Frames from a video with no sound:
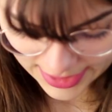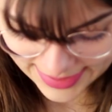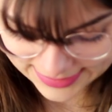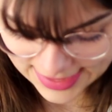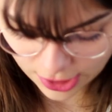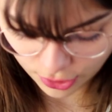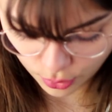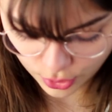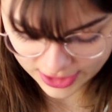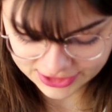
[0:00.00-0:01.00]
and
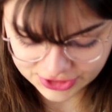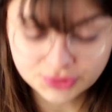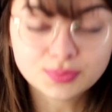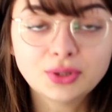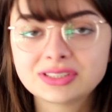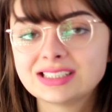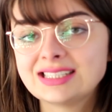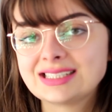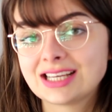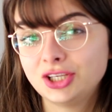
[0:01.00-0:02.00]
now what I do
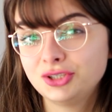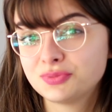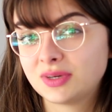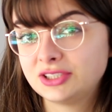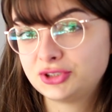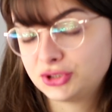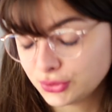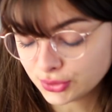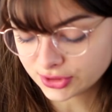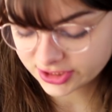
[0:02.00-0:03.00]
mostly is I use my
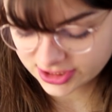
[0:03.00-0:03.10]
tools.